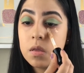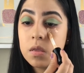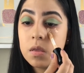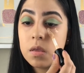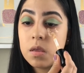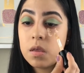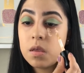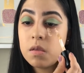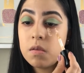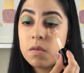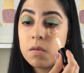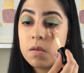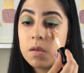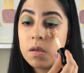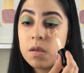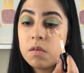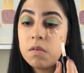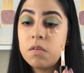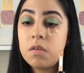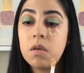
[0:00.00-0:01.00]
This
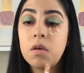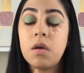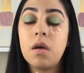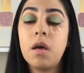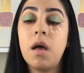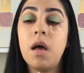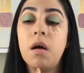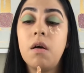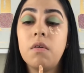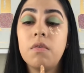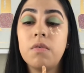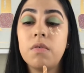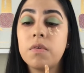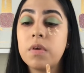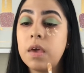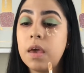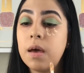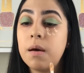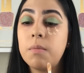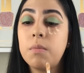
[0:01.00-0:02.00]
is the e.l.f.
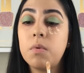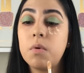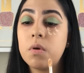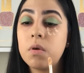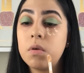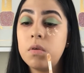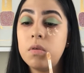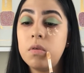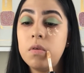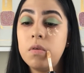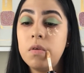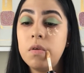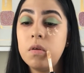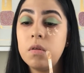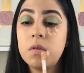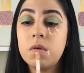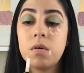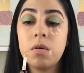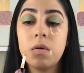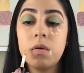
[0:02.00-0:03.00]
Camel
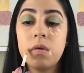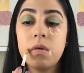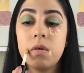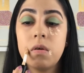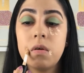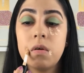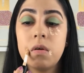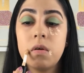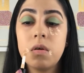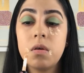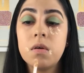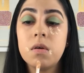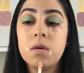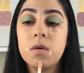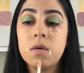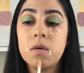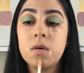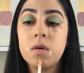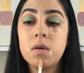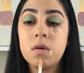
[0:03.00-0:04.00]
Concealer.
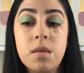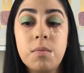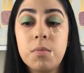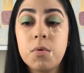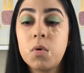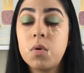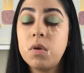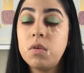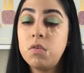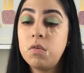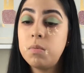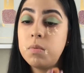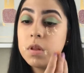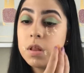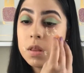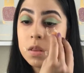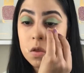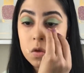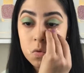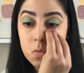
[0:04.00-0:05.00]
I'm going to
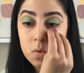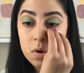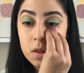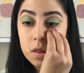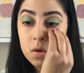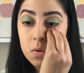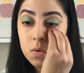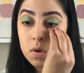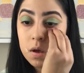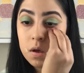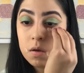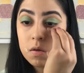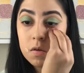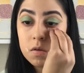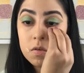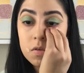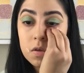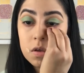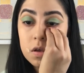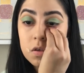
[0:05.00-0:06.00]
blend this really quick
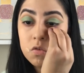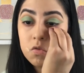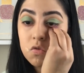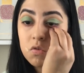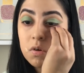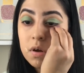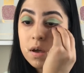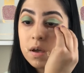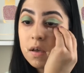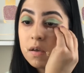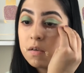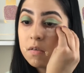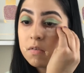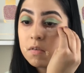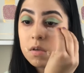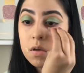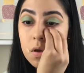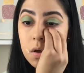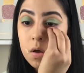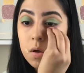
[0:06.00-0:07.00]
because it dries
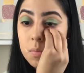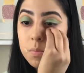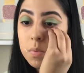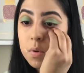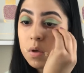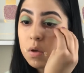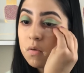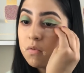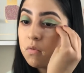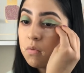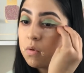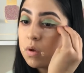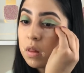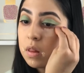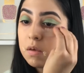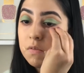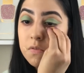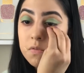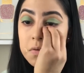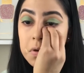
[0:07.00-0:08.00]
up
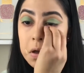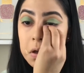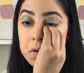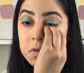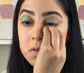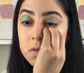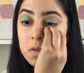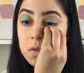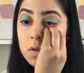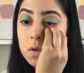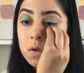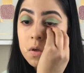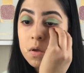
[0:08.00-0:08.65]
really fast.